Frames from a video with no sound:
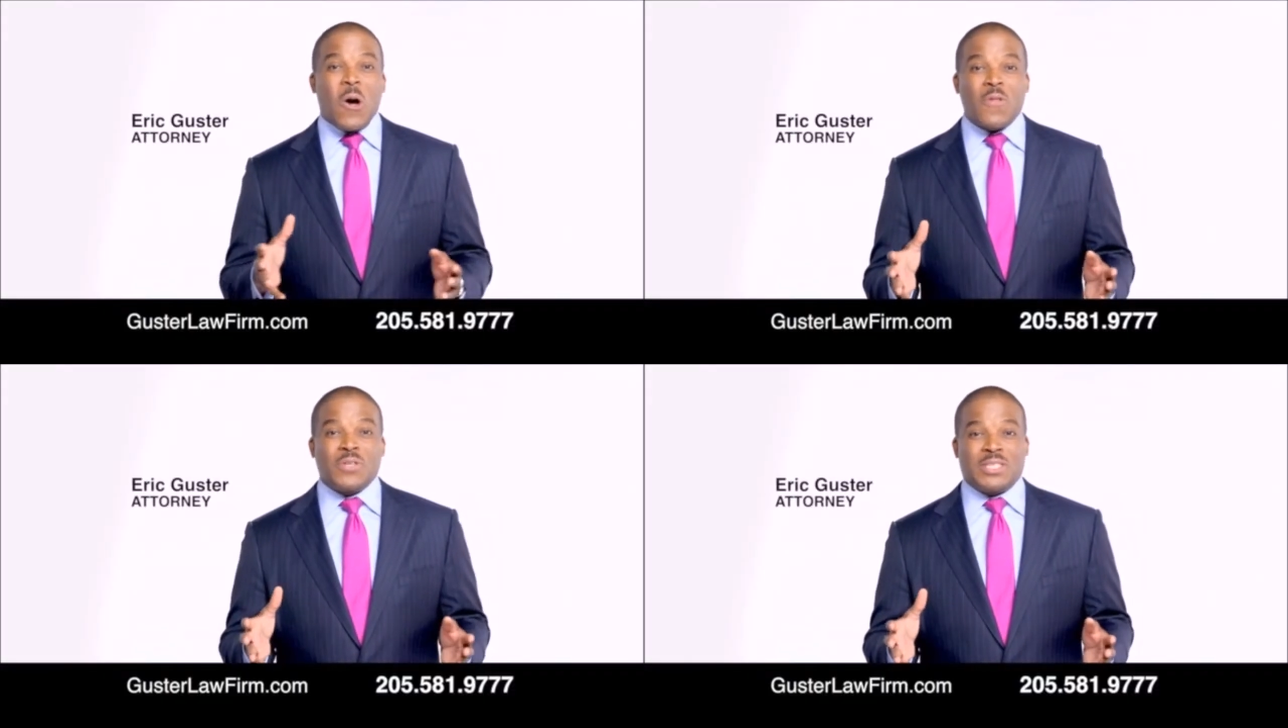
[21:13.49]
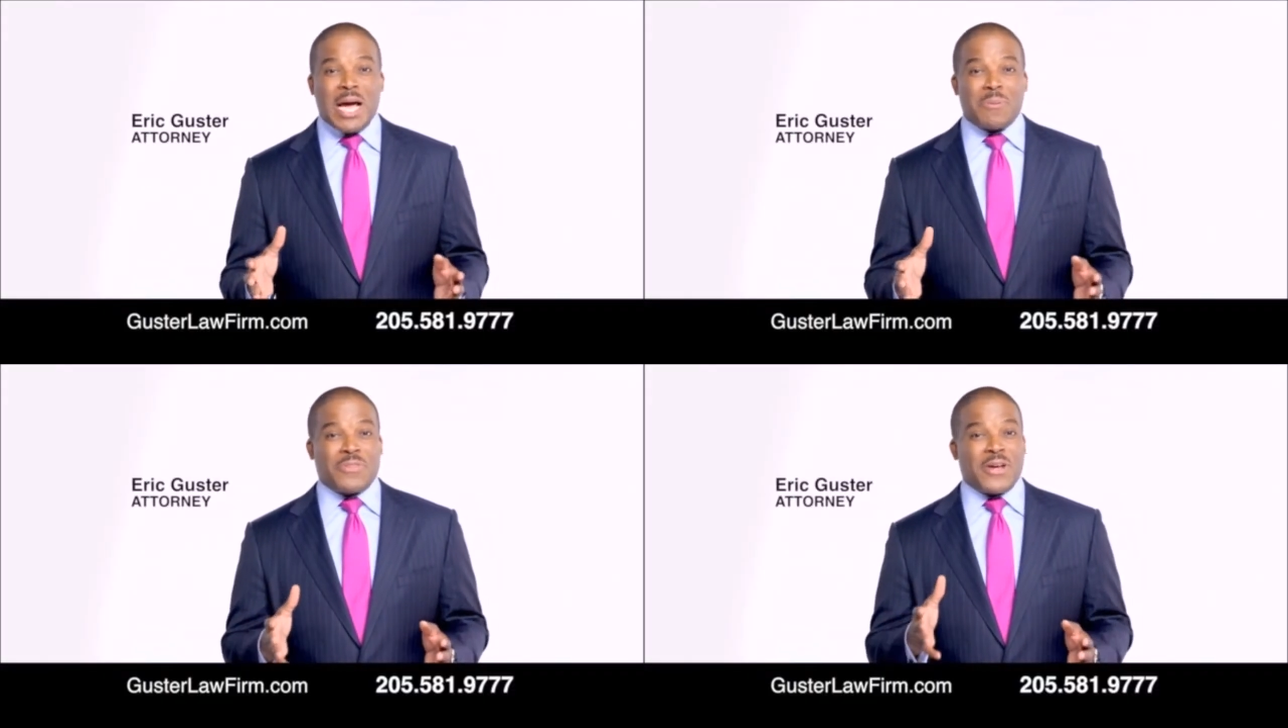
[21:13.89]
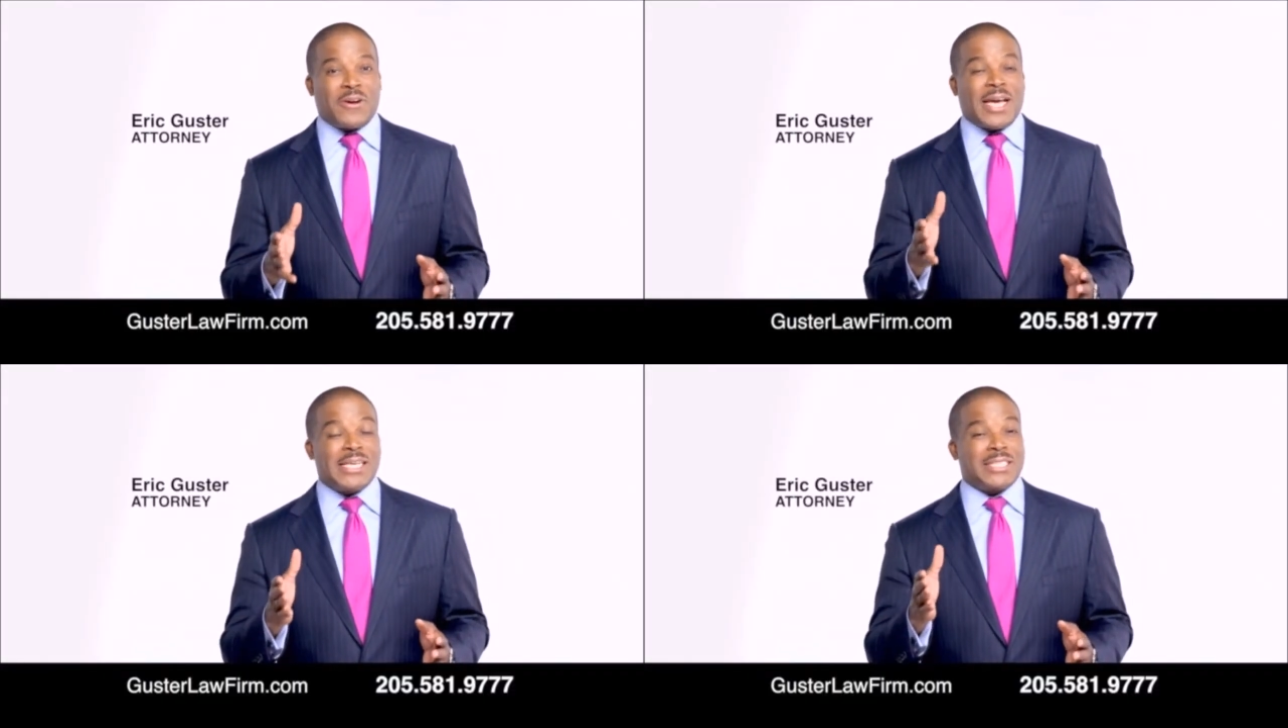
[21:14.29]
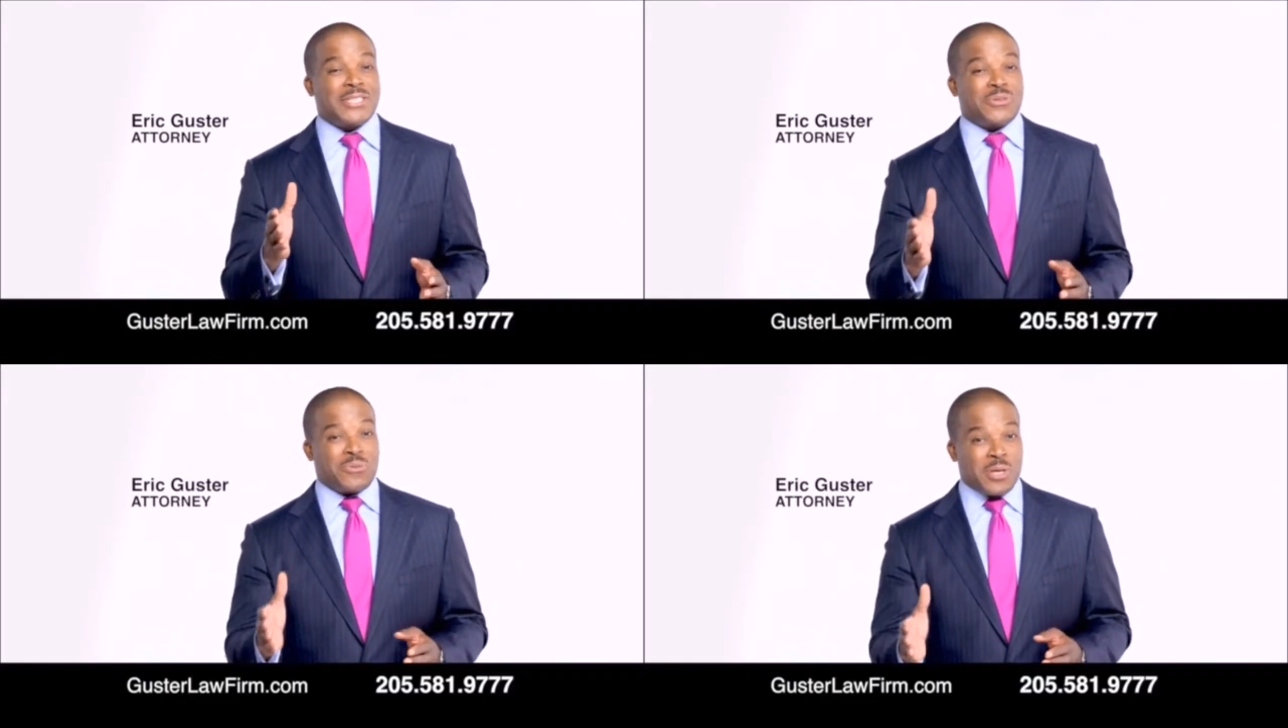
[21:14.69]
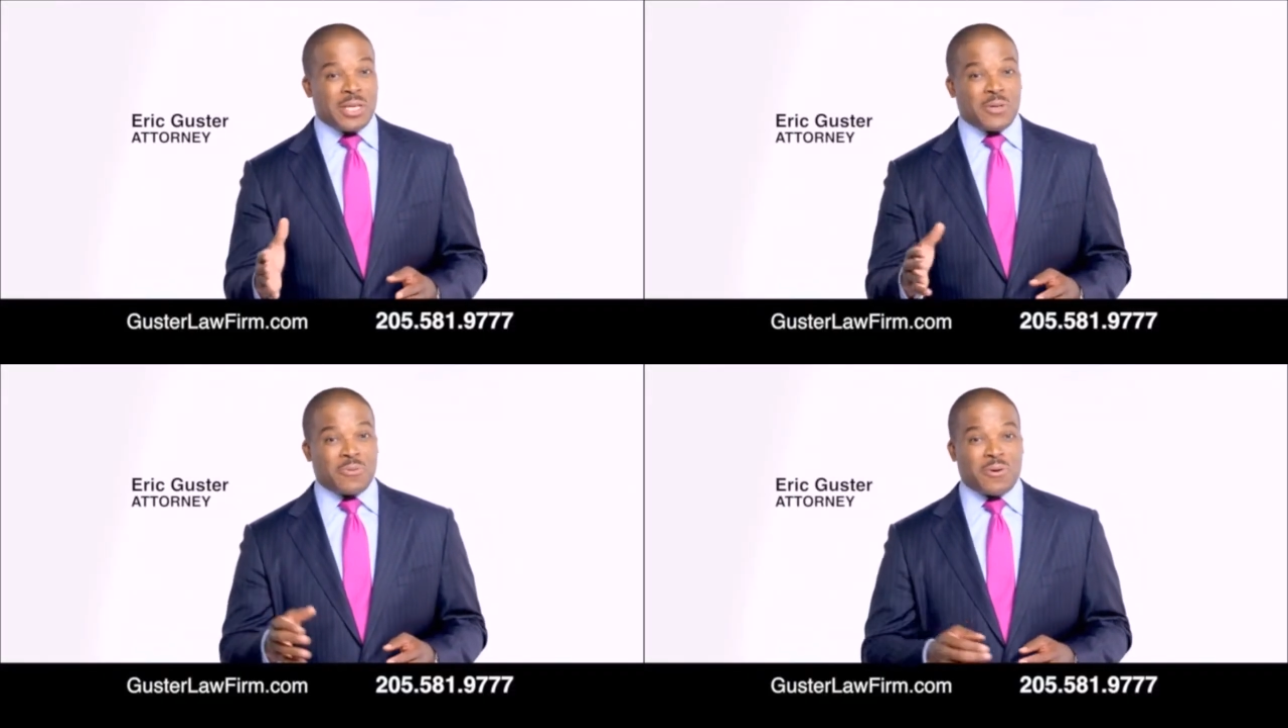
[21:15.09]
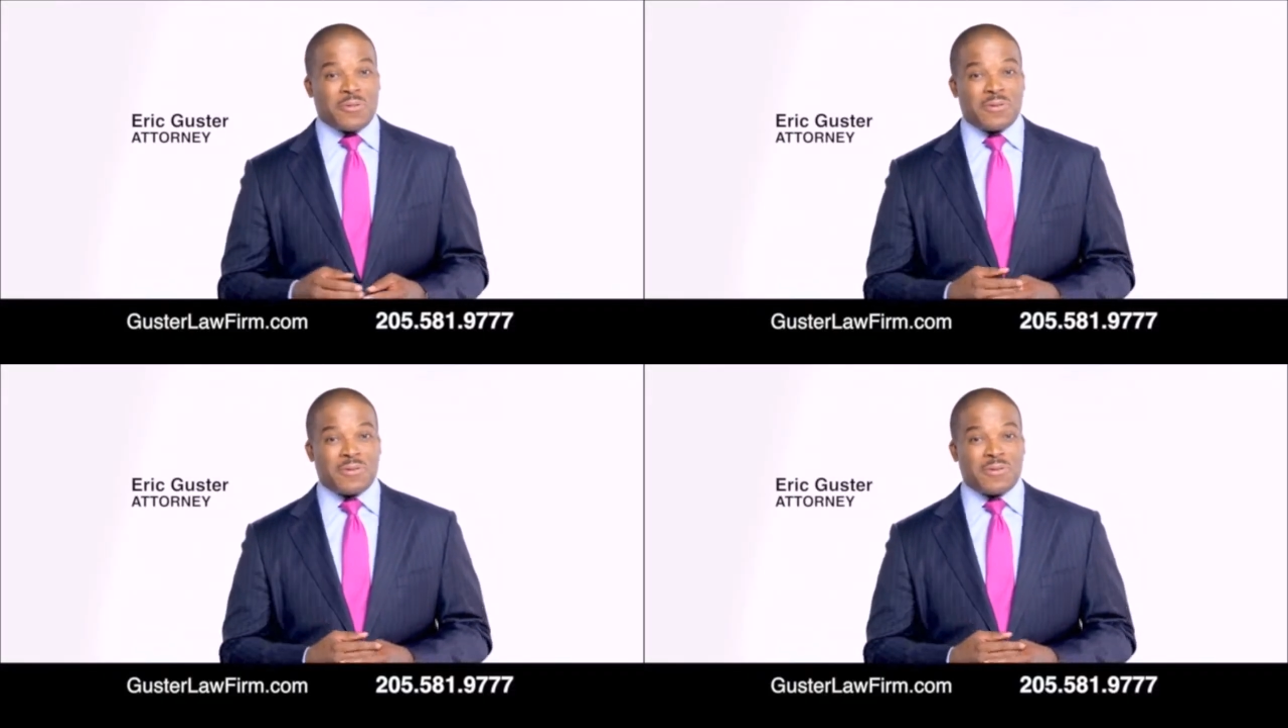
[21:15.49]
all the time what their case is really worth.